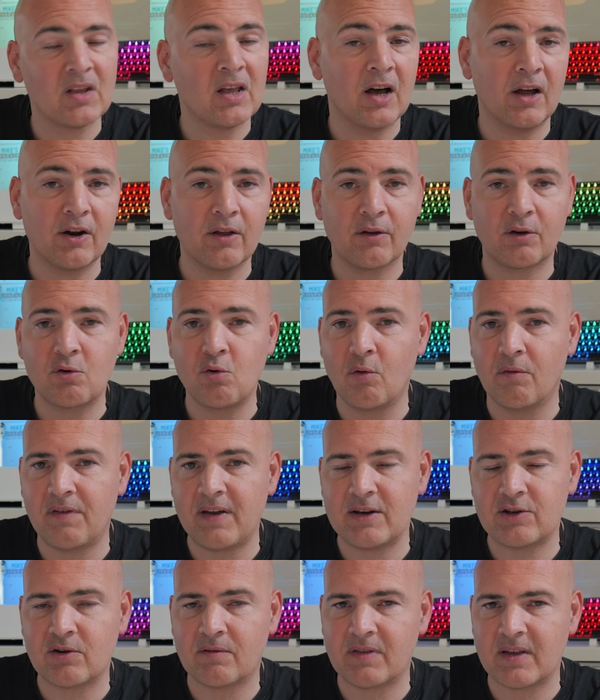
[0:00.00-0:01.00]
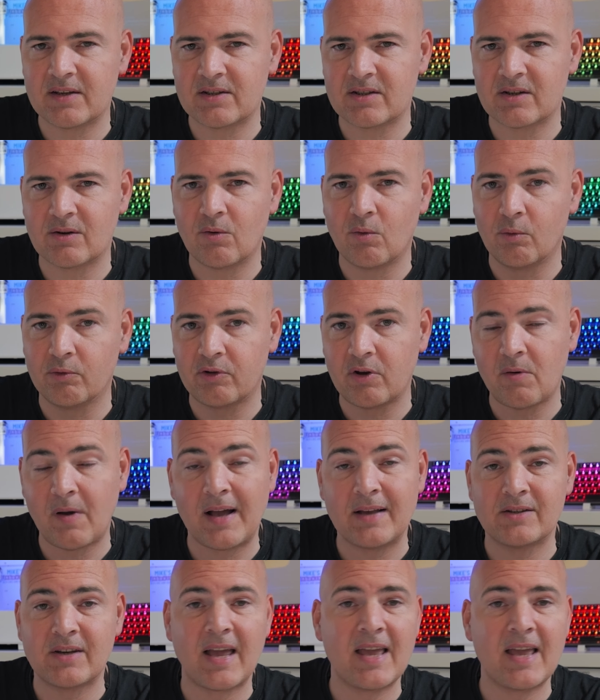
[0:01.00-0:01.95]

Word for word: Another cool feature of this also has